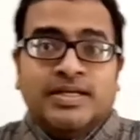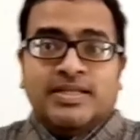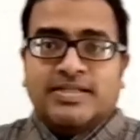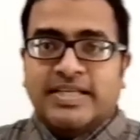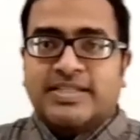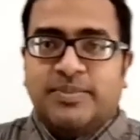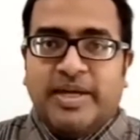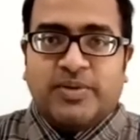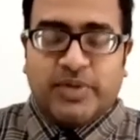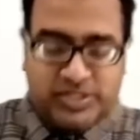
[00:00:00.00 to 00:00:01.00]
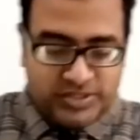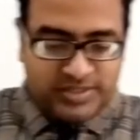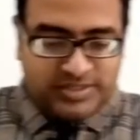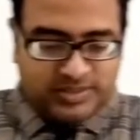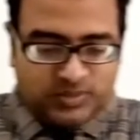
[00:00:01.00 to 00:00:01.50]
Sixth main
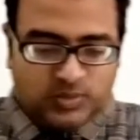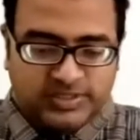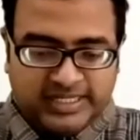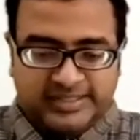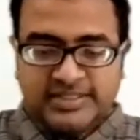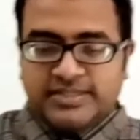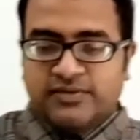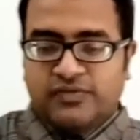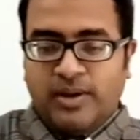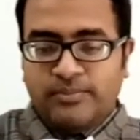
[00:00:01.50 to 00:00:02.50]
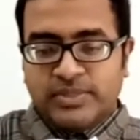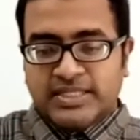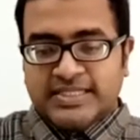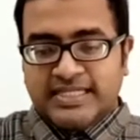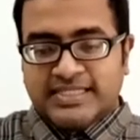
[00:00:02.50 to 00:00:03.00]
question goes like this. From the
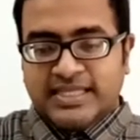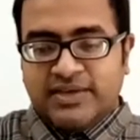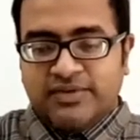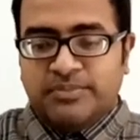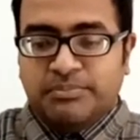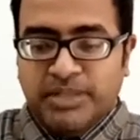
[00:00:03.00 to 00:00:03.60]
sets given